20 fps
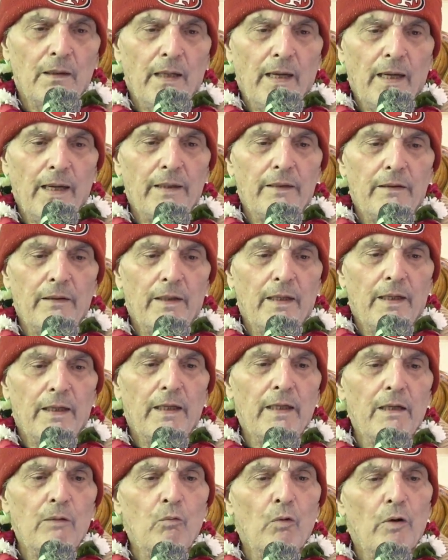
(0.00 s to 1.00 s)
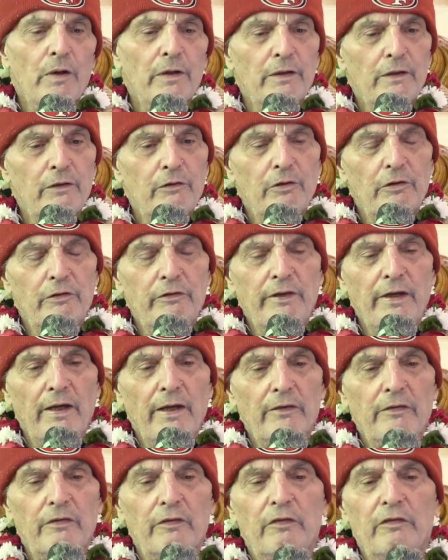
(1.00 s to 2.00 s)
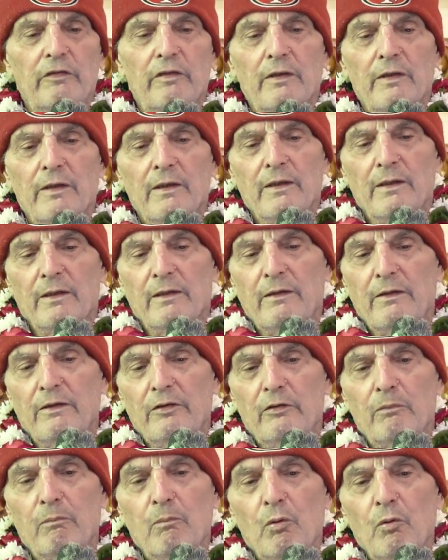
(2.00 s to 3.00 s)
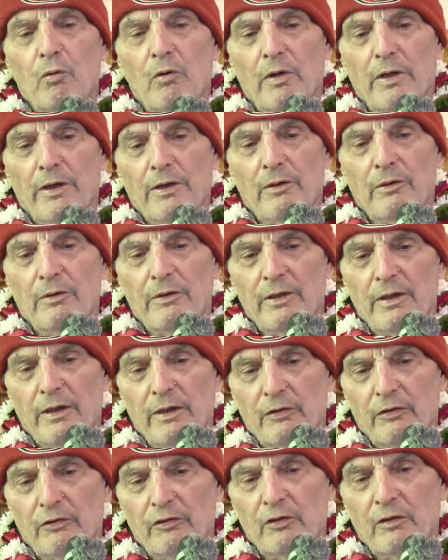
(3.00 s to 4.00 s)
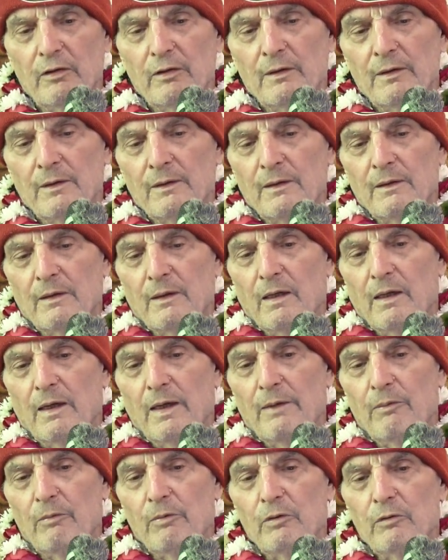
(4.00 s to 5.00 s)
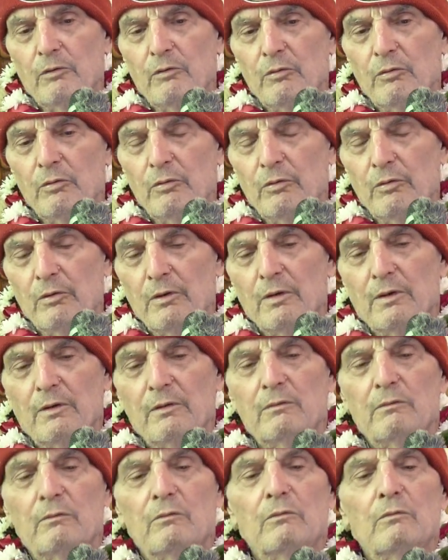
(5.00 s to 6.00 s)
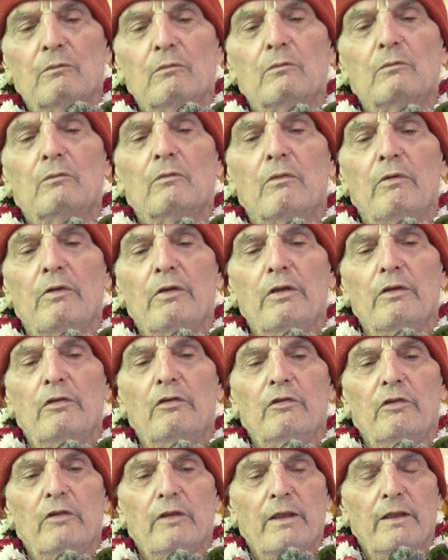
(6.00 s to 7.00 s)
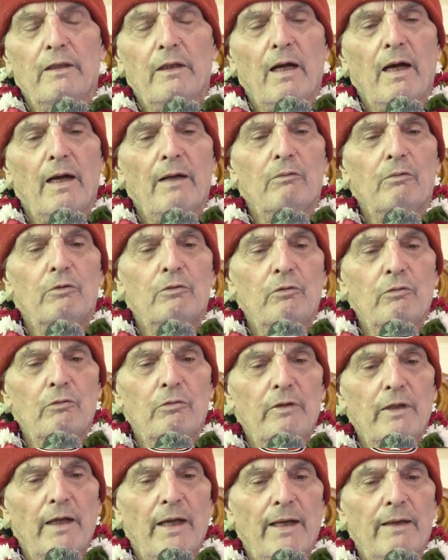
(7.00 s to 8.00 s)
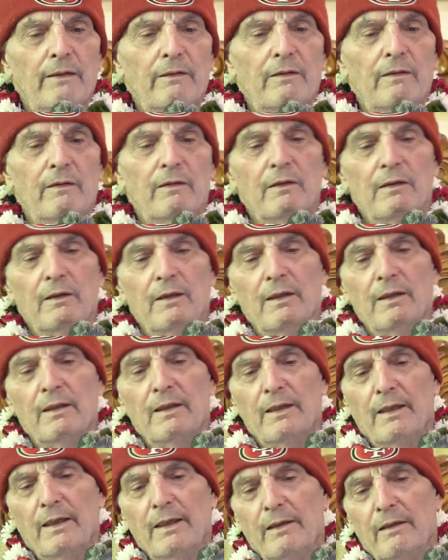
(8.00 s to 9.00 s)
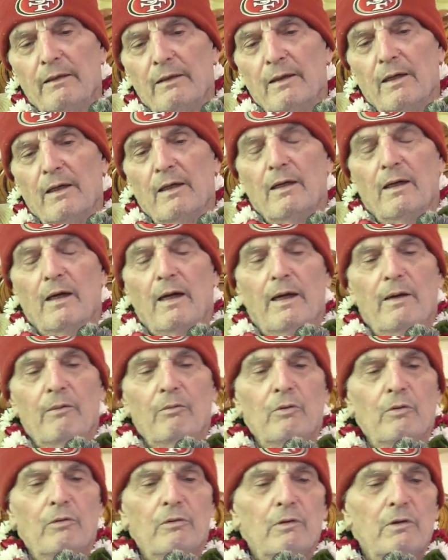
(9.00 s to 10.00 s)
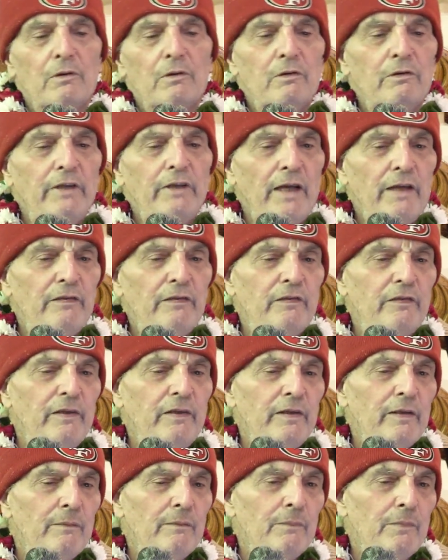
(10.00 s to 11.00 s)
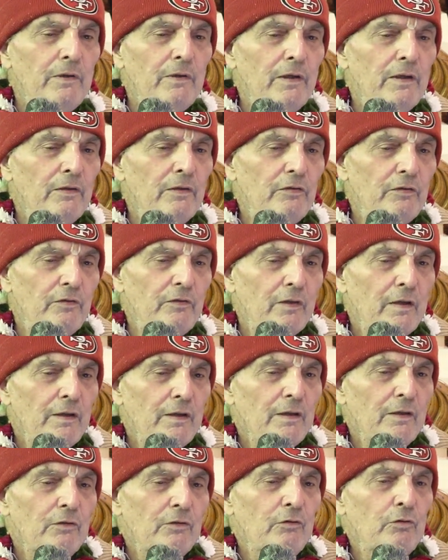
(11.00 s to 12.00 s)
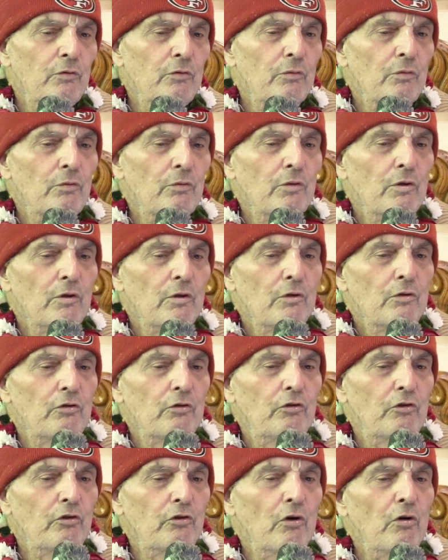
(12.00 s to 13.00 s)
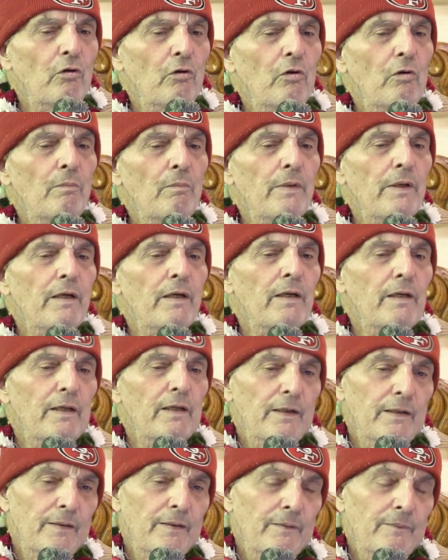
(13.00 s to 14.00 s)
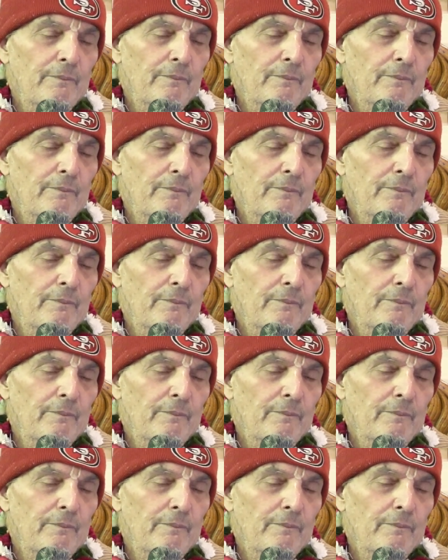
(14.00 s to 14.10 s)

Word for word: And he wanted to test this boy, oh yes, I will do this and I will do that, and I will test him, yes, to show me